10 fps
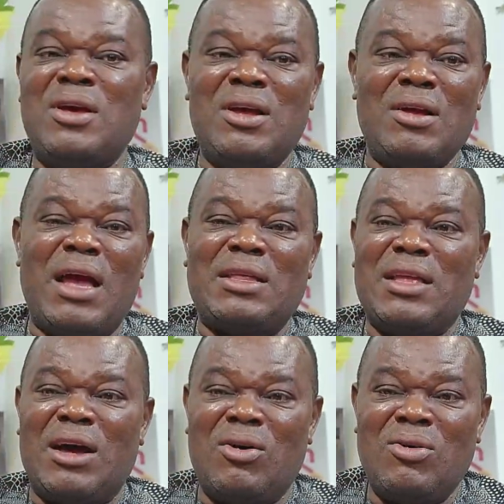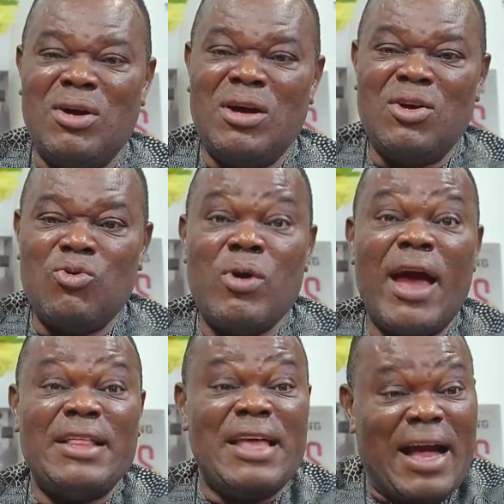Right now, we are
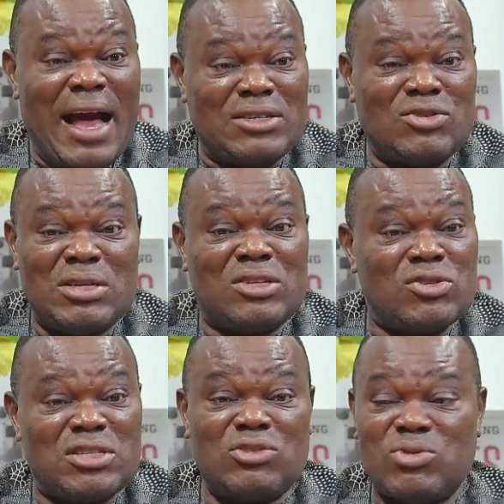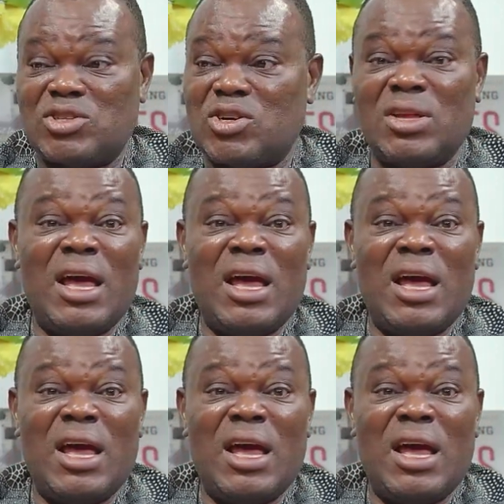in a catch-22 situation.